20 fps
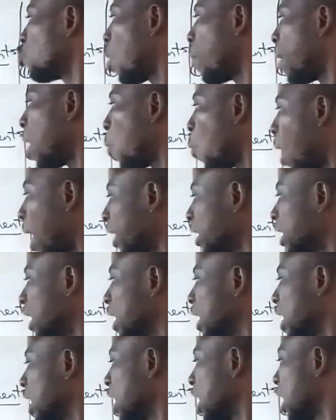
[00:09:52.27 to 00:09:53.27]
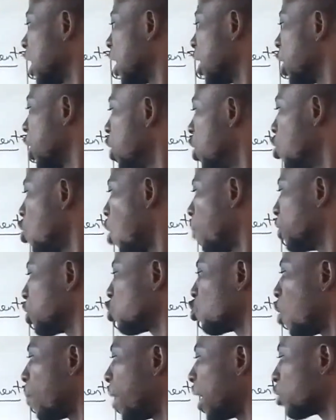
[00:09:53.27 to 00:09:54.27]
number 1, helium
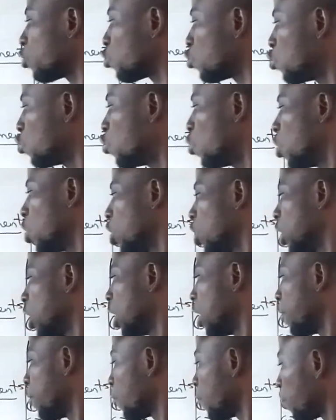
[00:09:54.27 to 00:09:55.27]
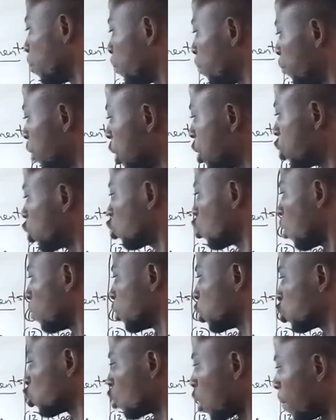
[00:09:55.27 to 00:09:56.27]
is number 2, lithium
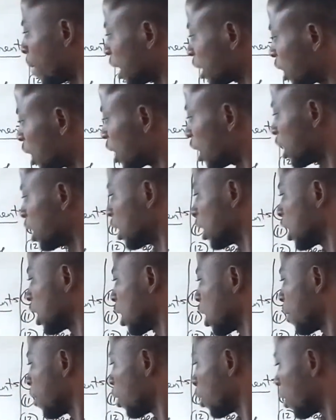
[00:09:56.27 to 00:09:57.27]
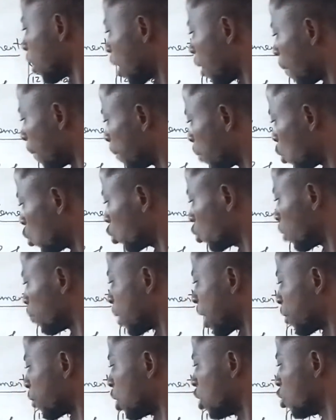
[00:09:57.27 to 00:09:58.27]
is number 3,
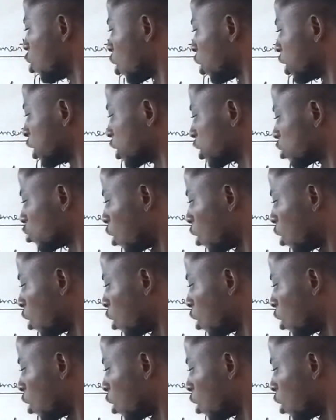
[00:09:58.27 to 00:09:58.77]
beryllium is